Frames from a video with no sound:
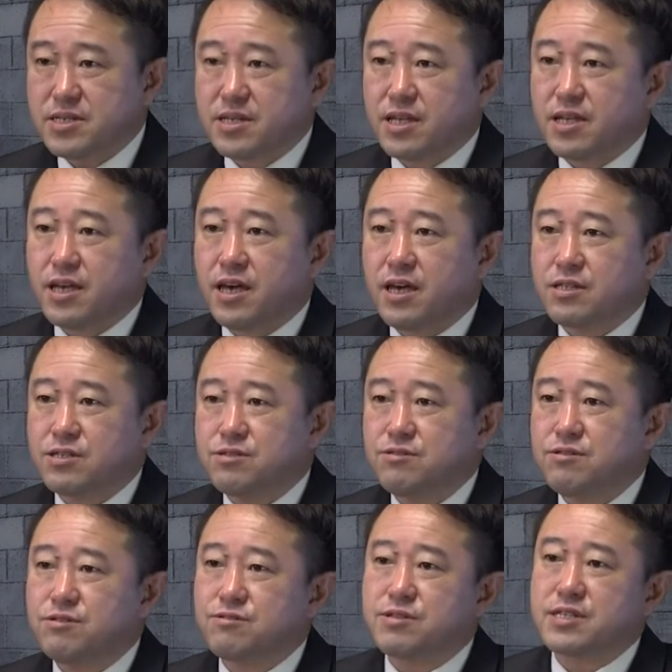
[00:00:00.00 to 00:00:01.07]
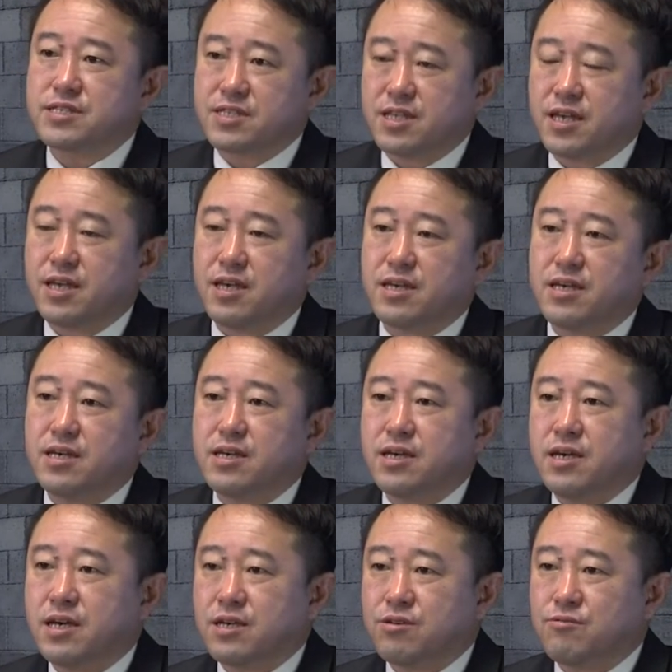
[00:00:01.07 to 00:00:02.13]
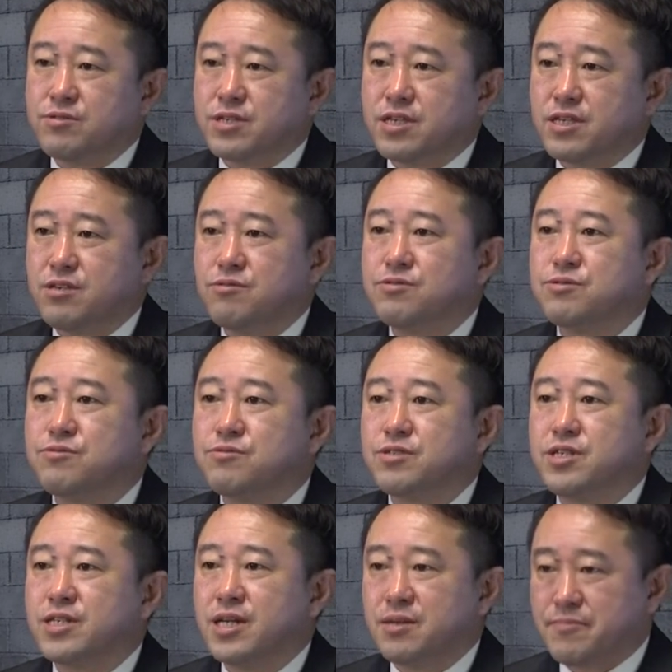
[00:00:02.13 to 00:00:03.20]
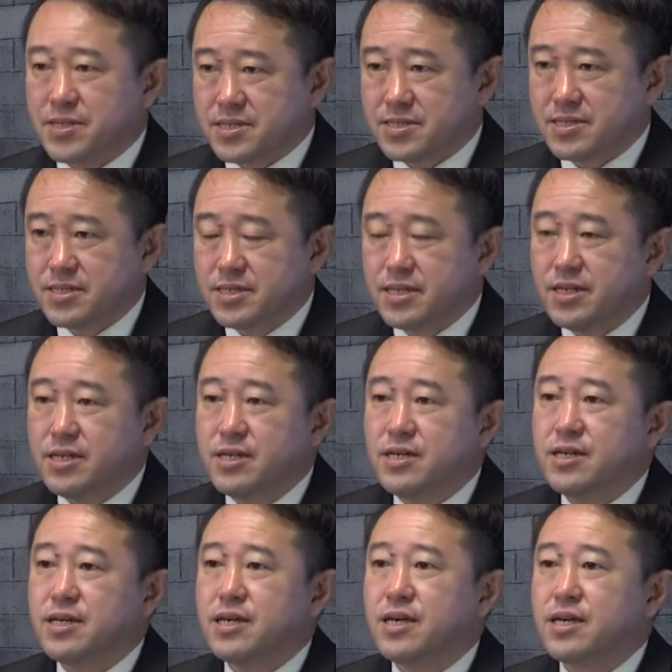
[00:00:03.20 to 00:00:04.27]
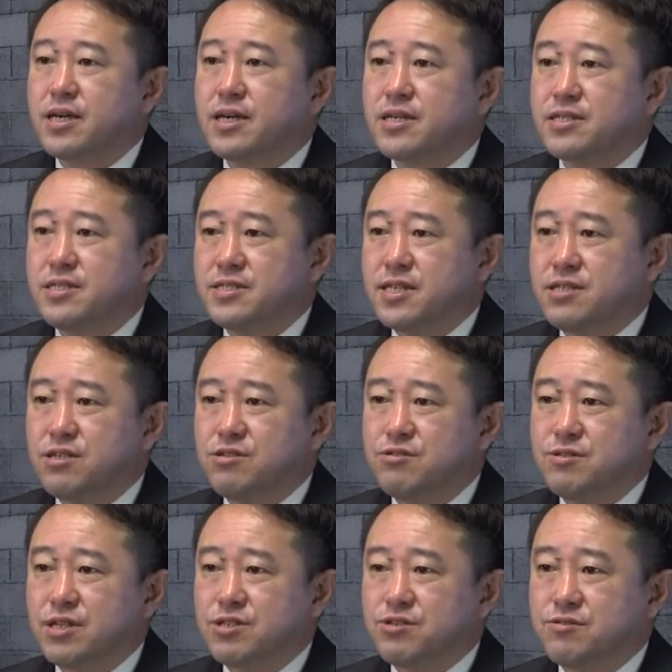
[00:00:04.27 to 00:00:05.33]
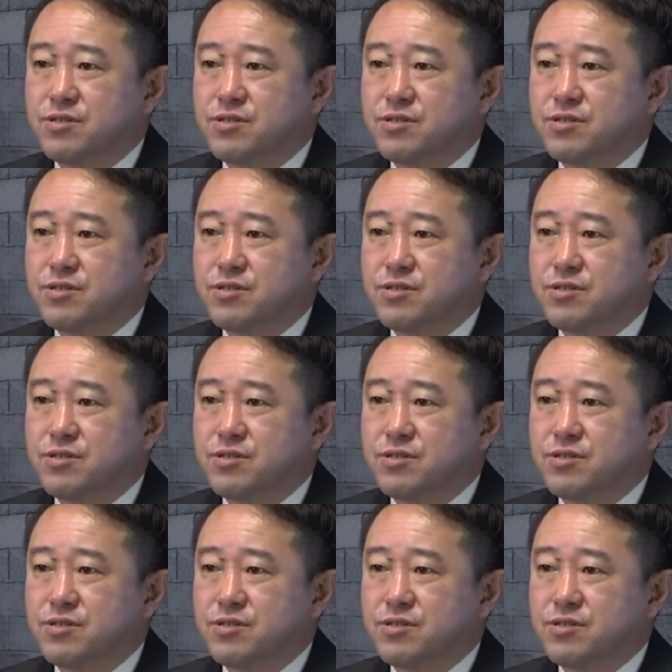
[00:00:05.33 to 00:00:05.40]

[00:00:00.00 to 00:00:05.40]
Next, we would like to go on to the financial forecast for the full business year.